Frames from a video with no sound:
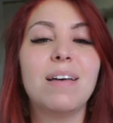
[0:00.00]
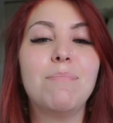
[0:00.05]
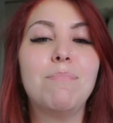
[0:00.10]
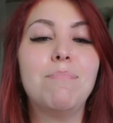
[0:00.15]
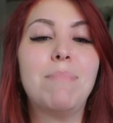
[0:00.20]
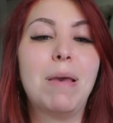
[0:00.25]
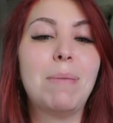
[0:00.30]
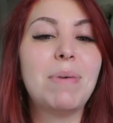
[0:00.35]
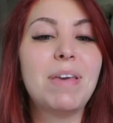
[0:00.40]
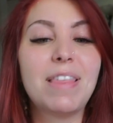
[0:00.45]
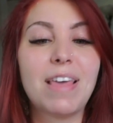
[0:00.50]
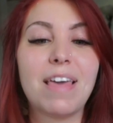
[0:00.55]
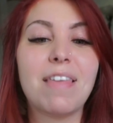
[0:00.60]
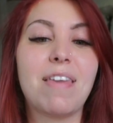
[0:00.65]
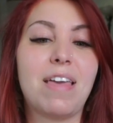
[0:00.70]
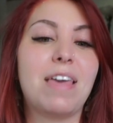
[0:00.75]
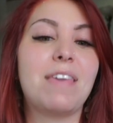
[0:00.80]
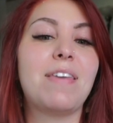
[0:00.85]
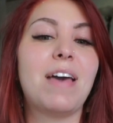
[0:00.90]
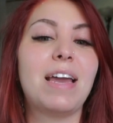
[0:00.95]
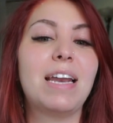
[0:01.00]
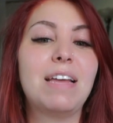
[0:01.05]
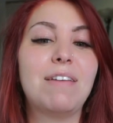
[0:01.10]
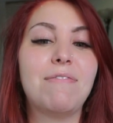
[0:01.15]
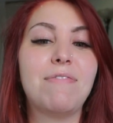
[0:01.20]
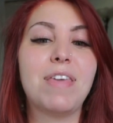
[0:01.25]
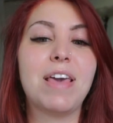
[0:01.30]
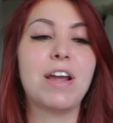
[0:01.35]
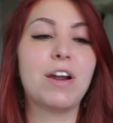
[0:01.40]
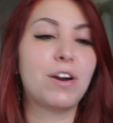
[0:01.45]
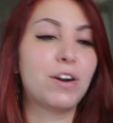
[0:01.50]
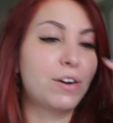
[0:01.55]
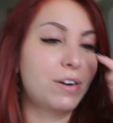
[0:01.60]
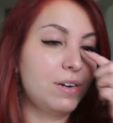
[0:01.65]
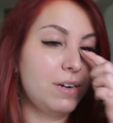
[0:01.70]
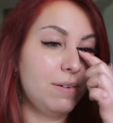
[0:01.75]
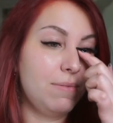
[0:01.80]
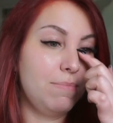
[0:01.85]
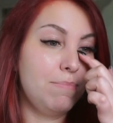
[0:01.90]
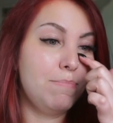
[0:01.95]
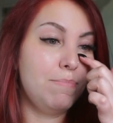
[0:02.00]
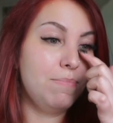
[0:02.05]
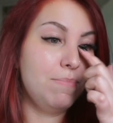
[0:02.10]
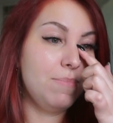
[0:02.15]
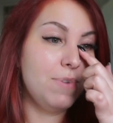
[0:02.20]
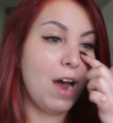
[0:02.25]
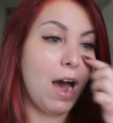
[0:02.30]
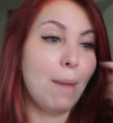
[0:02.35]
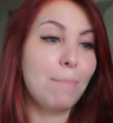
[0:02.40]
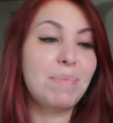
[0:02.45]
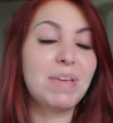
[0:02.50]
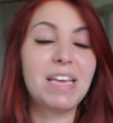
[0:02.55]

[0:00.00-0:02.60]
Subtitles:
Maybe they think that if they're not